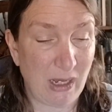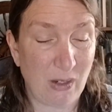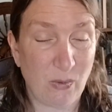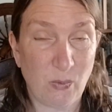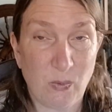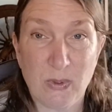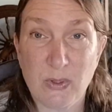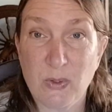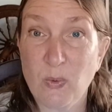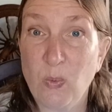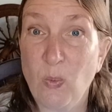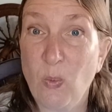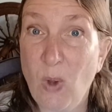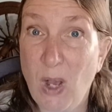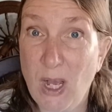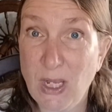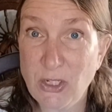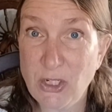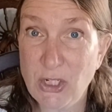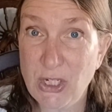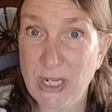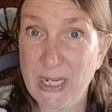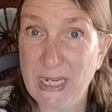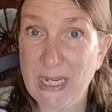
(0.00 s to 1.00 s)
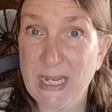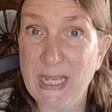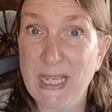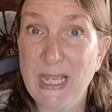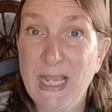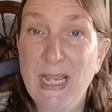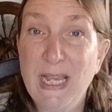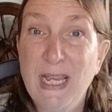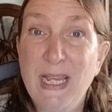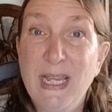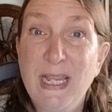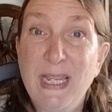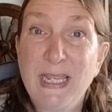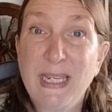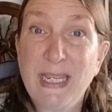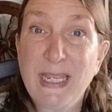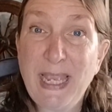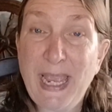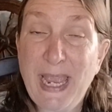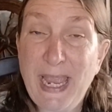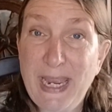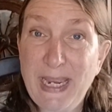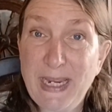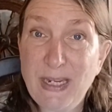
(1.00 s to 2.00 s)
I was watching
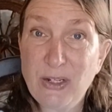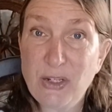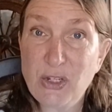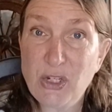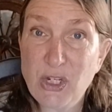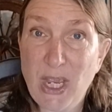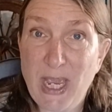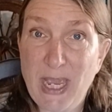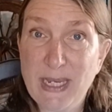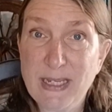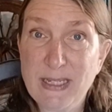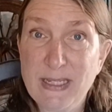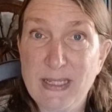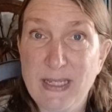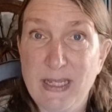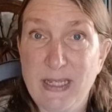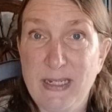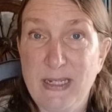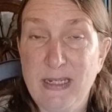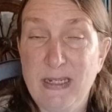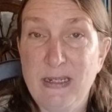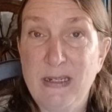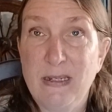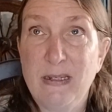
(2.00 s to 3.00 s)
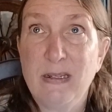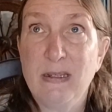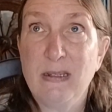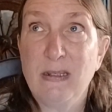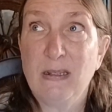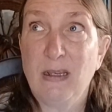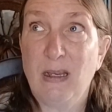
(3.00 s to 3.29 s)
Kate Jackson